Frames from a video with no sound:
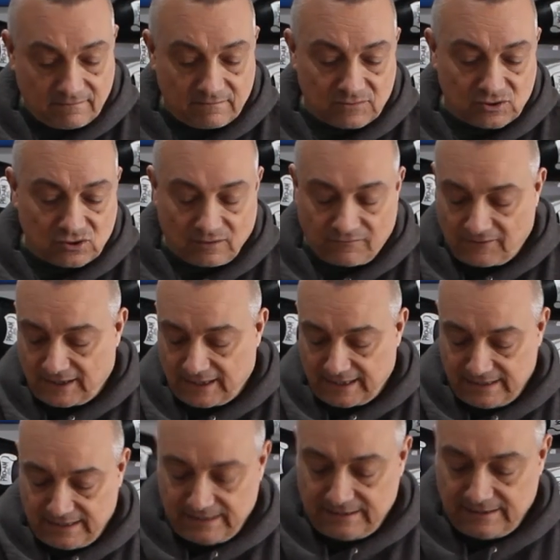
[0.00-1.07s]
soft
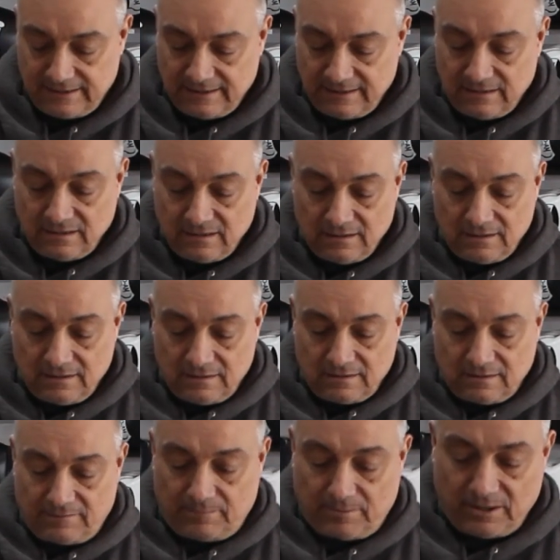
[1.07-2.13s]
lining,
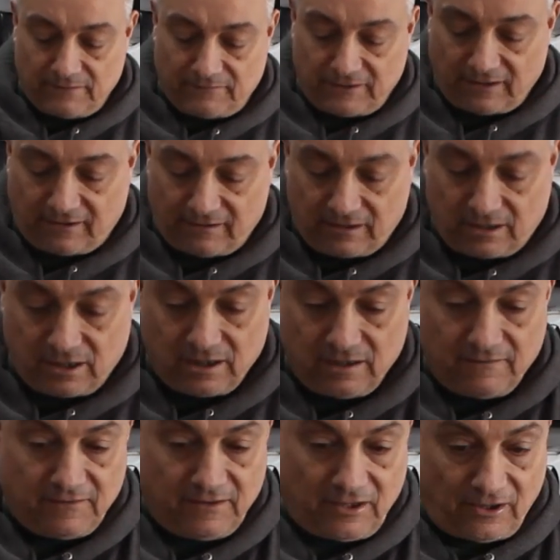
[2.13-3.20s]
perfect
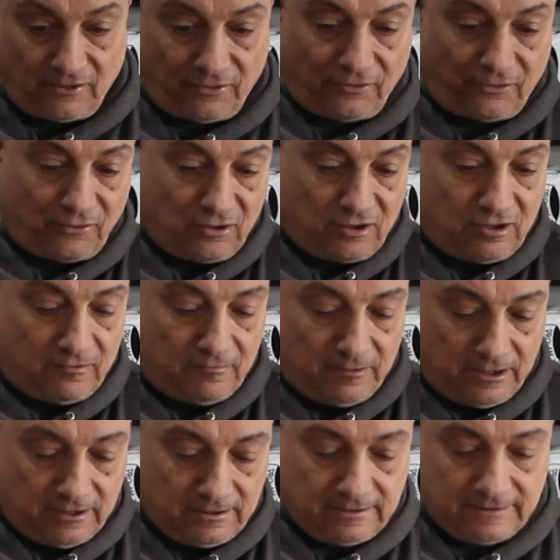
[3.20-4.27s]
curve in the
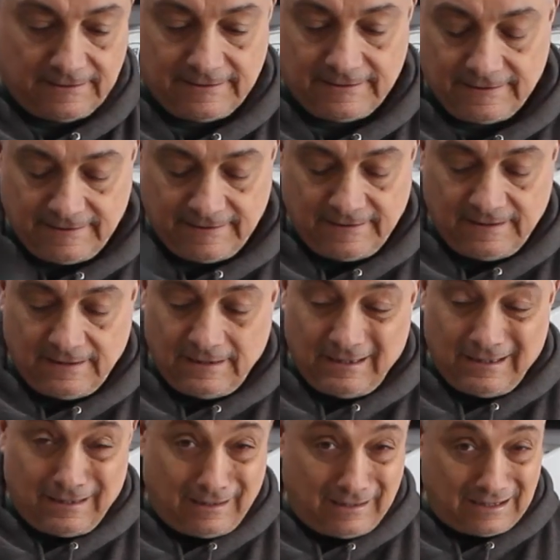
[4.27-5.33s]
thumb,
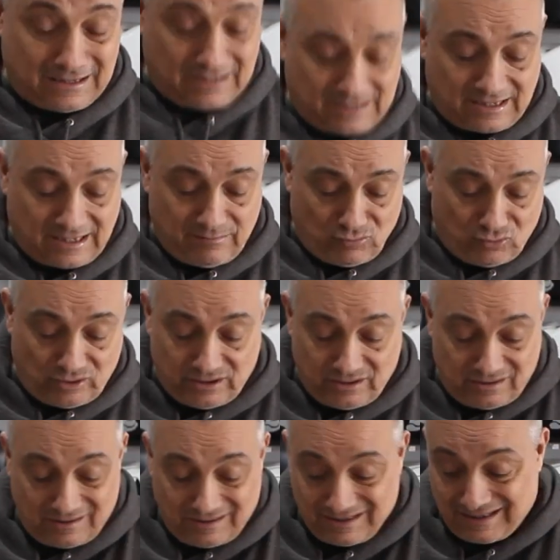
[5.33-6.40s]
and that's the same money
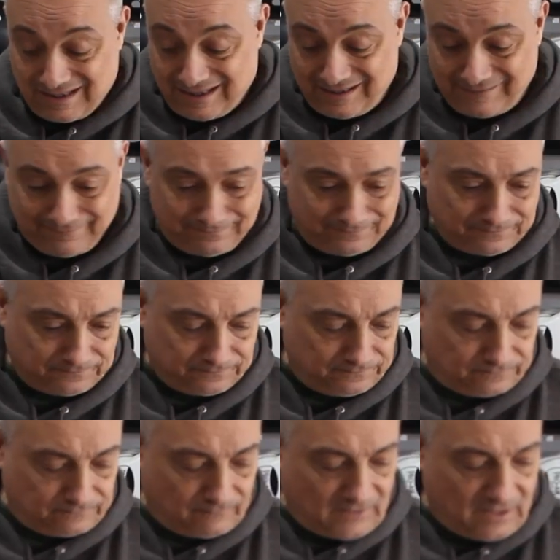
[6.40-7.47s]
as that.
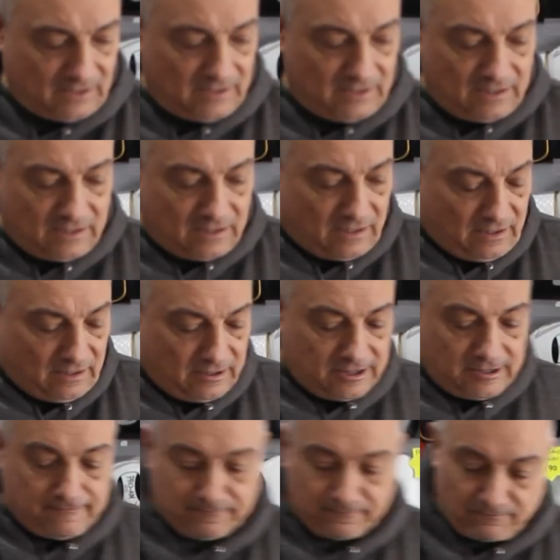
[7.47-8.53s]

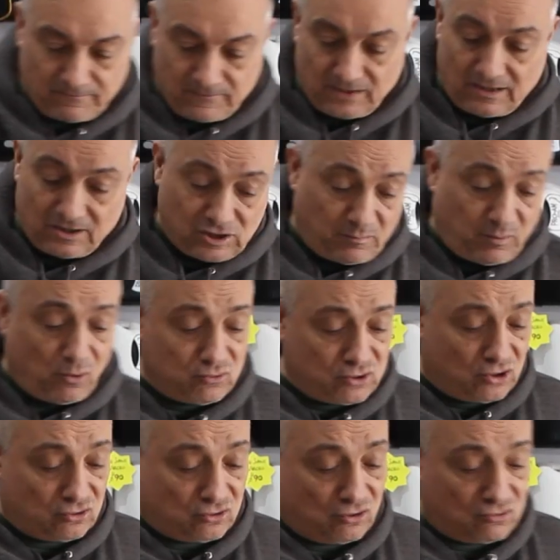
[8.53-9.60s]
I suppose you
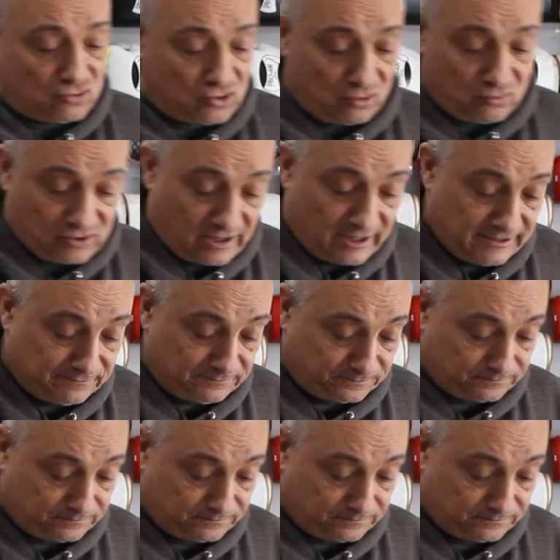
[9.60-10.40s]
could also say